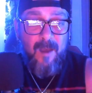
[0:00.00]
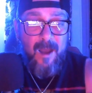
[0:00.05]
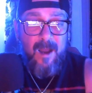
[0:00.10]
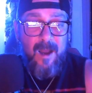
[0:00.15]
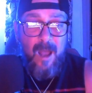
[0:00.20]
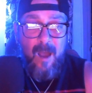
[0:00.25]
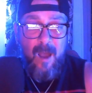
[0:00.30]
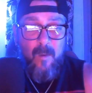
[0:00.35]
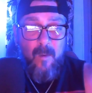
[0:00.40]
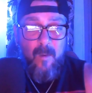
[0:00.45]
mm-hmm.
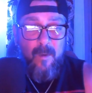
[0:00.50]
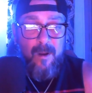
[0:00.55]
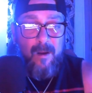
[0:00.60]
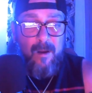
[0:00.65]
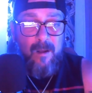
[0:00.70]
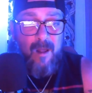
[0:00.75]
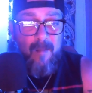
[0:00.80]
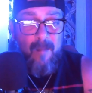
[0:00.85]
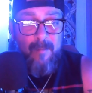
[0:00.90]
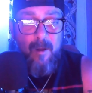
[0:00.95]
I didn't want to
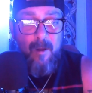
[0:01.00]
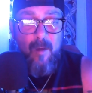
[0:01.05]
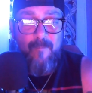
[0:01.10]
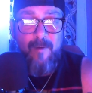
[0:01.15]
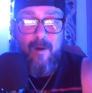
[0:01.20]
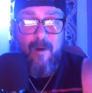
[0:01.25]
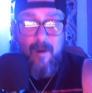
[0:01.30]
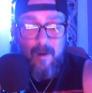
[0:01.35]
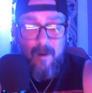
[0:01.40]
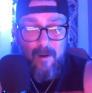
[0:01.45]
come off
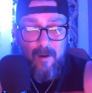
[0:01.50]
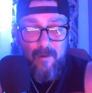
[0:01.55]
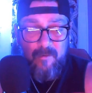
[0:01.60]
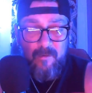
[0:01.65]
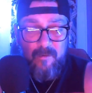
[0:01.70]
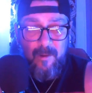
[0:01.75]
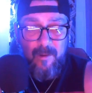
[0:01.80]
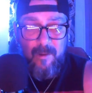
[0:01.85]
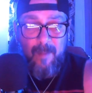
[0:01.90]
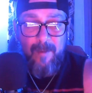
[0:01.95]

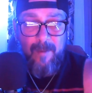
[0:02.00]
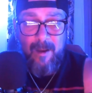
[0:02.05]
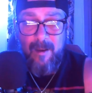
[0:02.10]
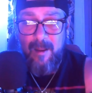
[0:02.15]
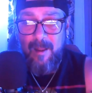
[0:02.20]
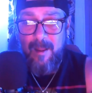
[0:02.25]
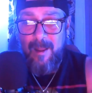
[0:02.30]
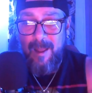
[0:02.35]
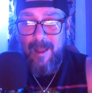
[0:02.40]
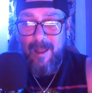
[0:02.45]
harsh. I mean,
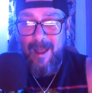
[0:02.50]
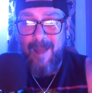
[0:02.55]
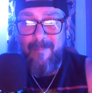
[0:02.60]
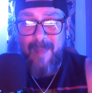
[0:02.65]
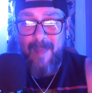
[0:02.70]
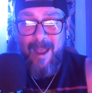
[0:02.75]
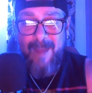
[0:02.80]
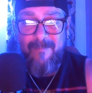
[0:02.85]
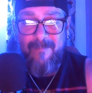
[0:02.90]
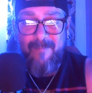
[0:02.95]
I,
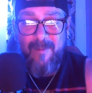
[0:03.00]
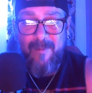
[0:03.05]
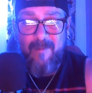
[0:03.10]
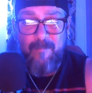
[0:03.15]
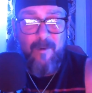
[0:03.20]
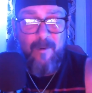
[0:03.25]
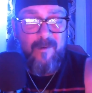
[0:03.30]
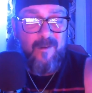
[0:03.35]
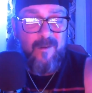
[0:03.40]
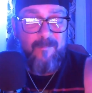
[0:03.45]
I this
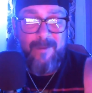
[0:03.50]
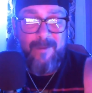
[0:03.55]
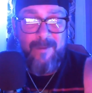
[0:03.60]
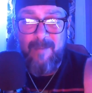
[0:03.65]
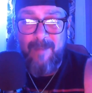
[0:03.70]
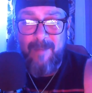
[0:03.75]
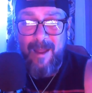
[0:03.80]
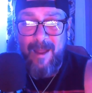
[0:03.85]
person's been to my